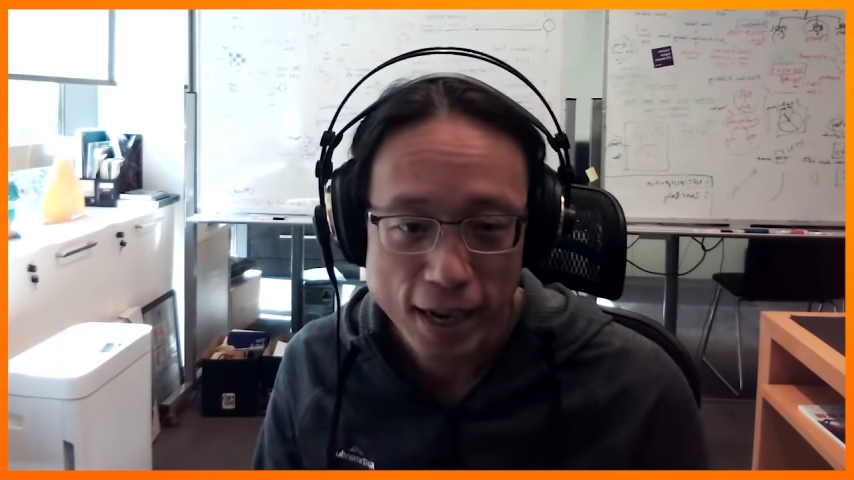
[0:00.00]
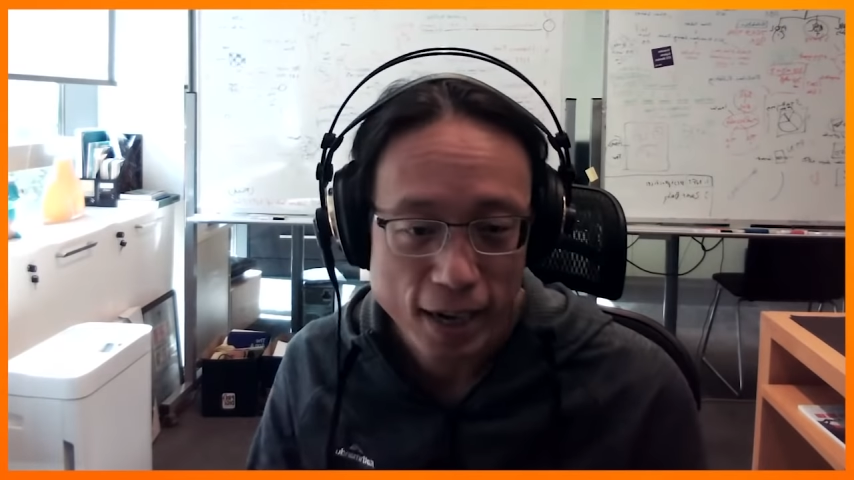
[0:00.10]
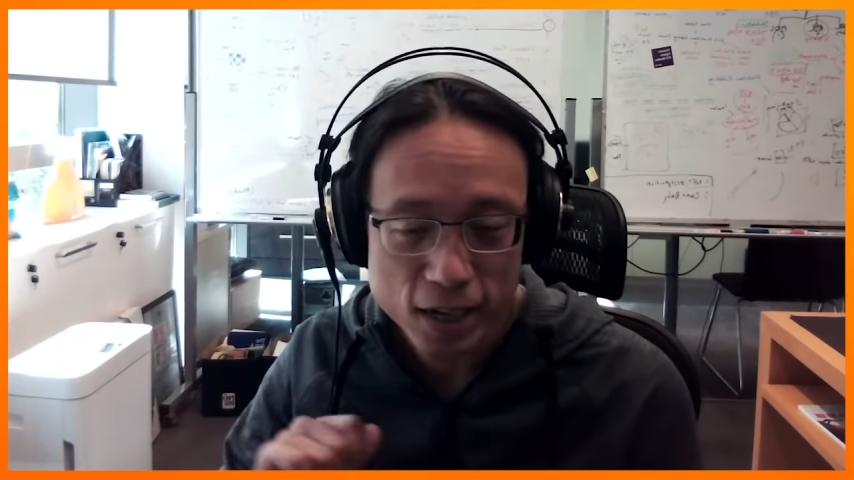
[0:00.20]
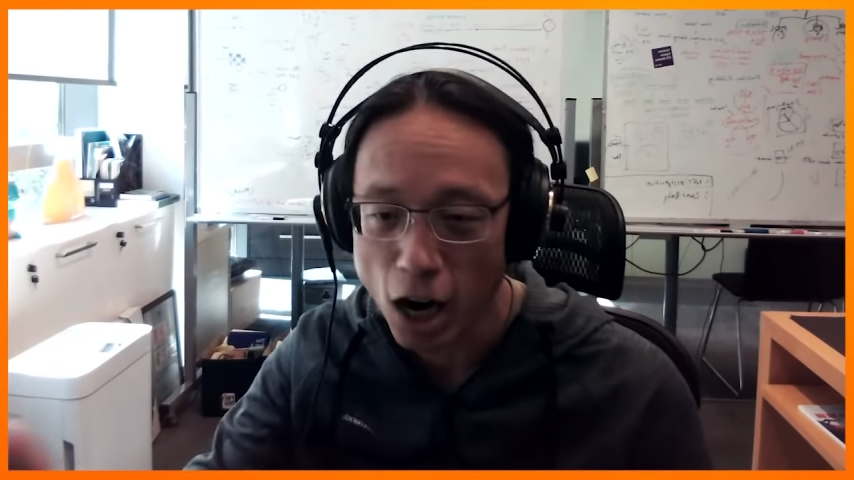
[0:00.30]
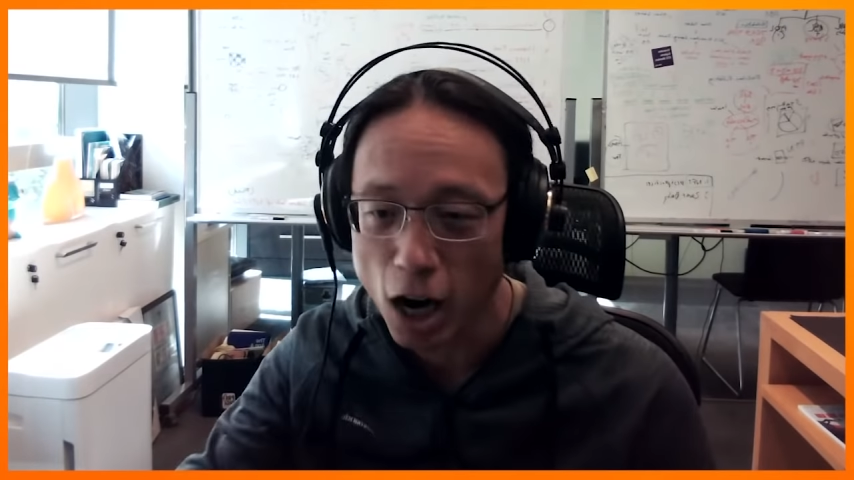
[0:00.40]
And
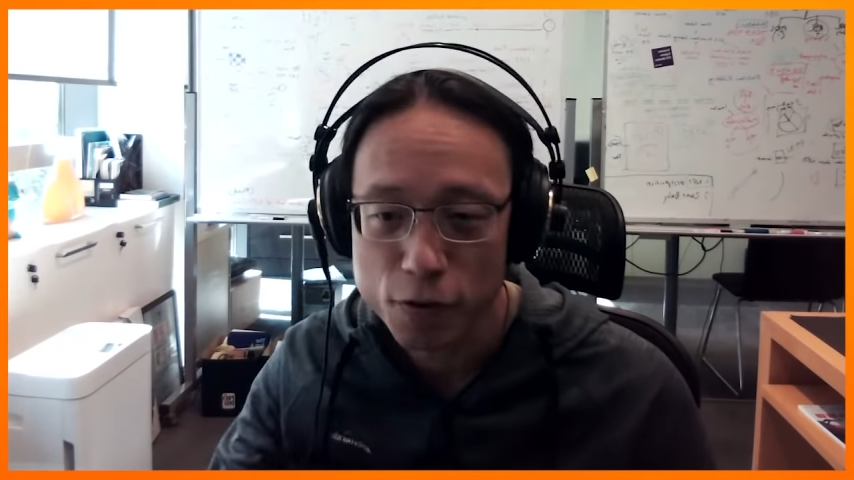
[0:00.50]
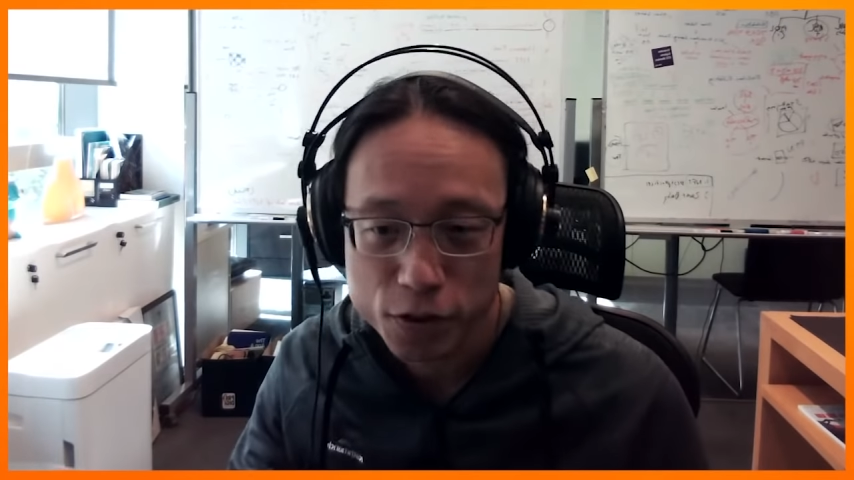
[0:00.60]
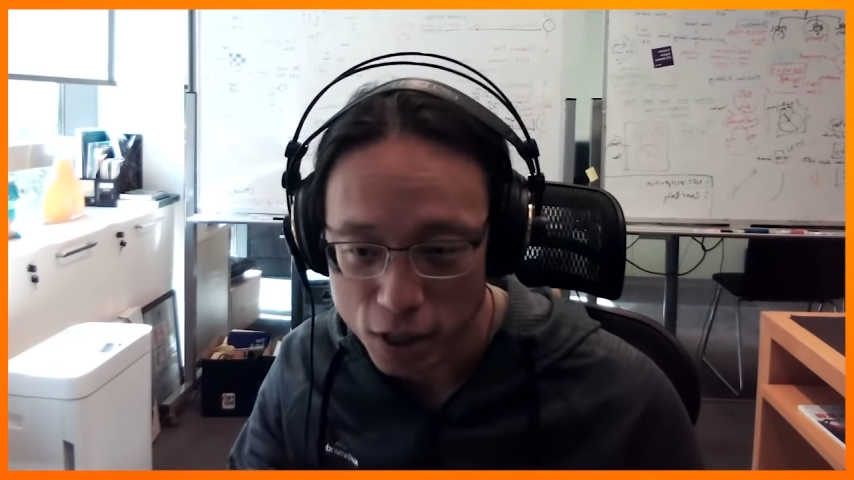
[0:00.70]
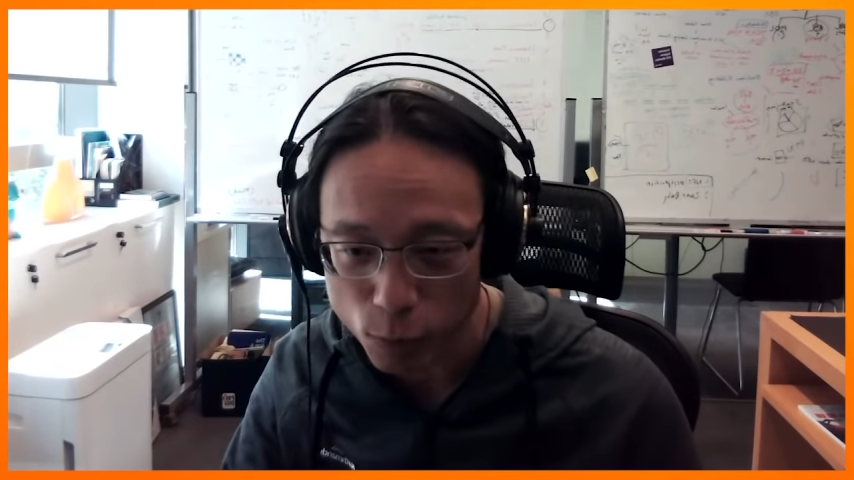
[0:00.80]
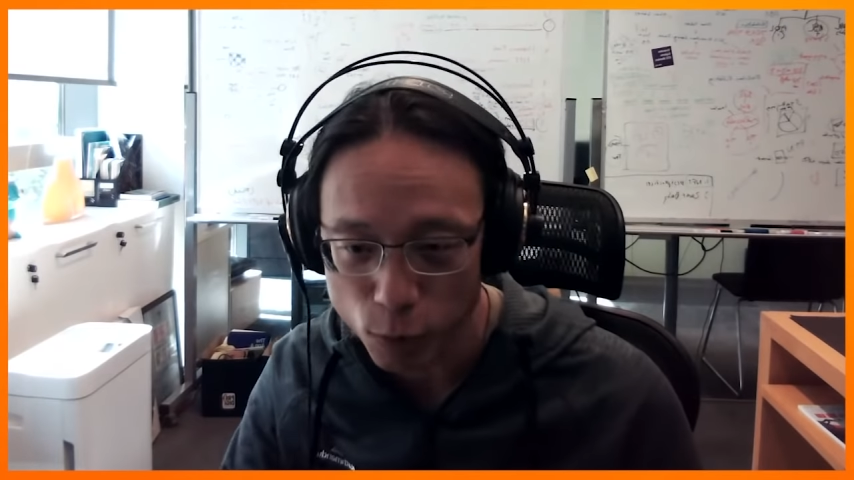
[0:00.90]
I can
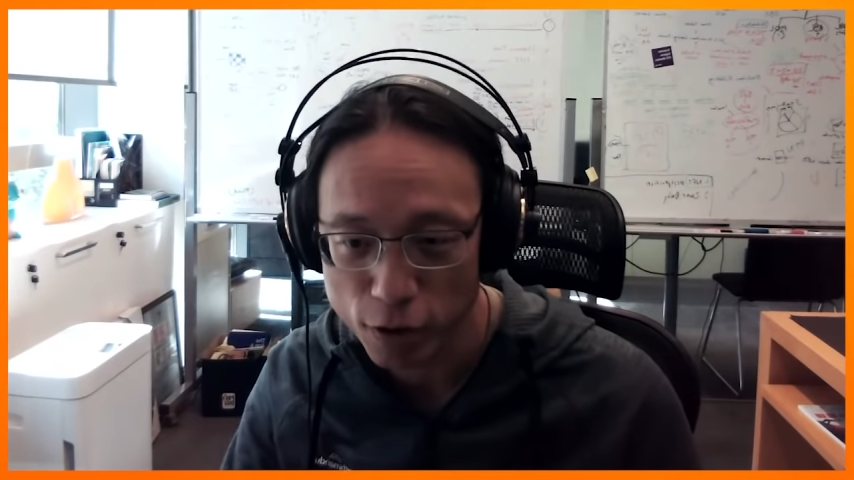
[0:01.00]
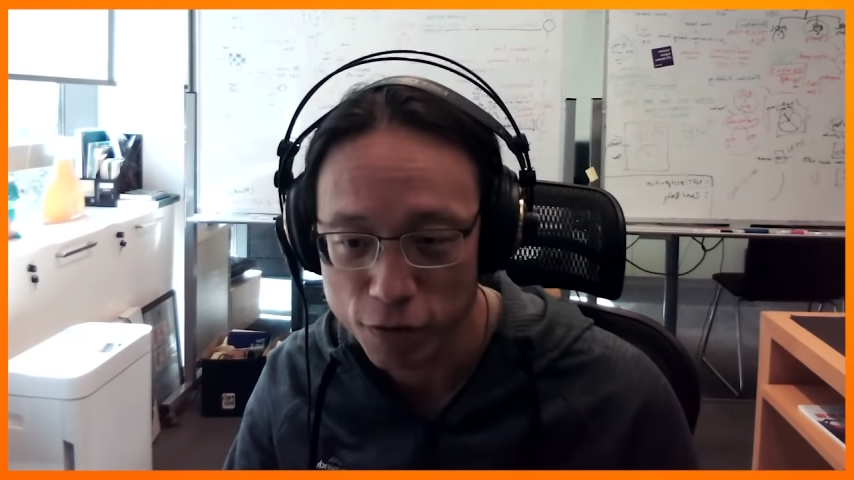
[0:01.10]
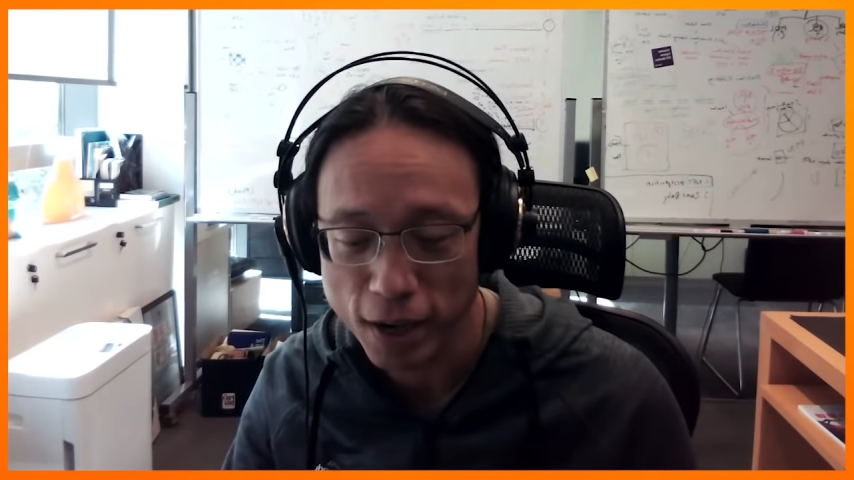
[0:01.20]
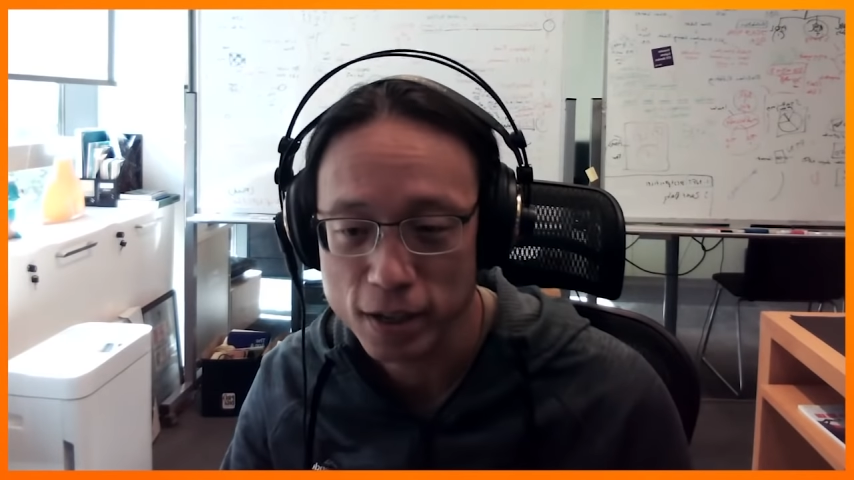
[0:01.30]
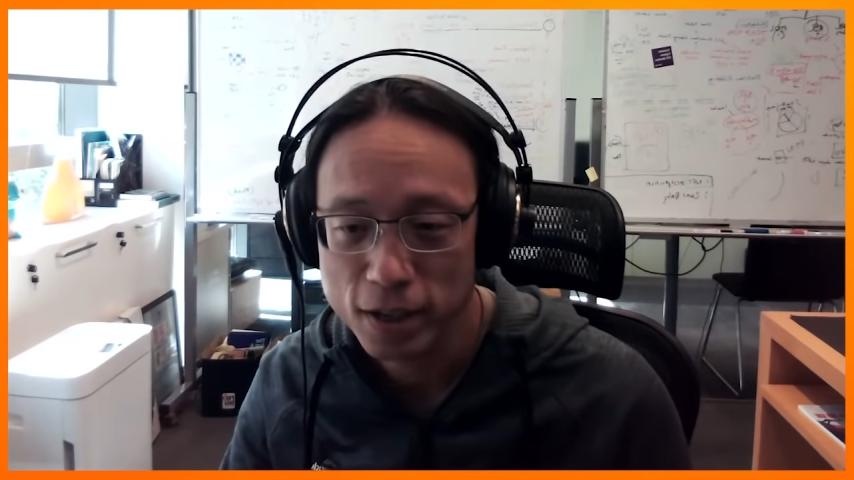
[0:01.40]
harvest the network
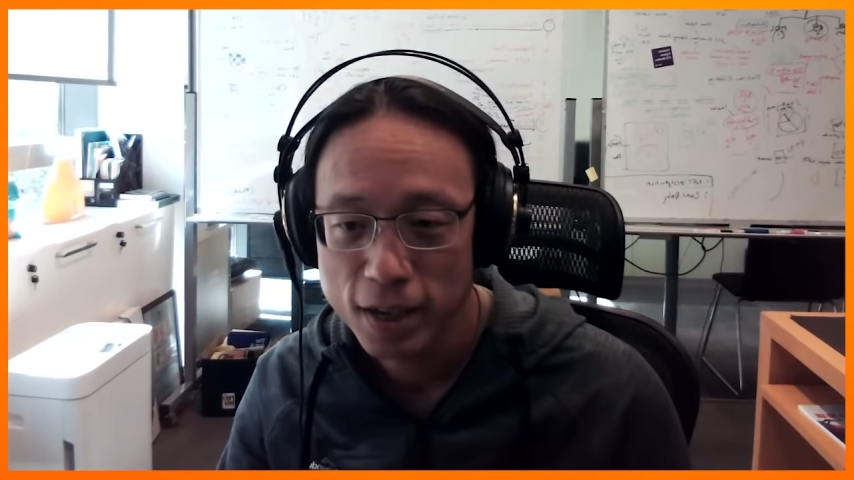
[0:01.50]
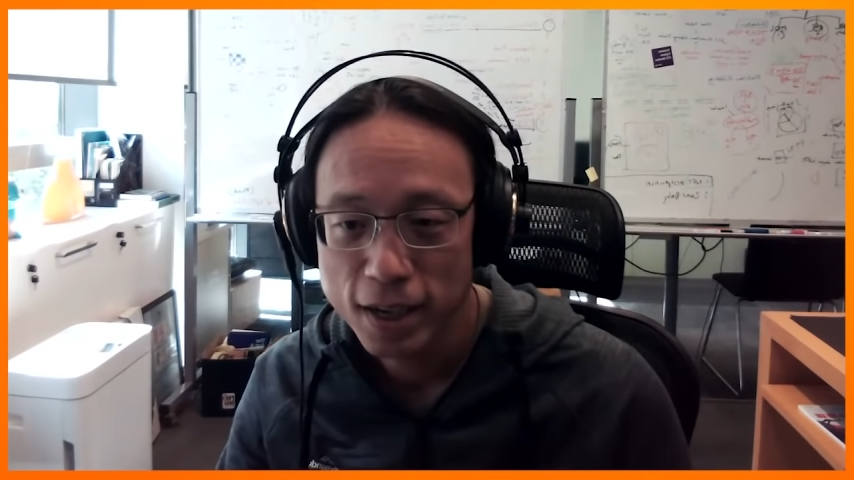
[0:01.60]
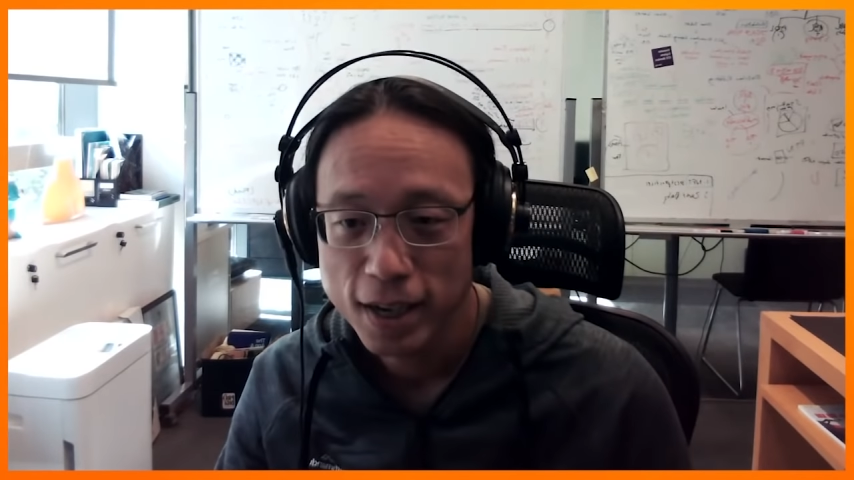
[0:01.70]
effect.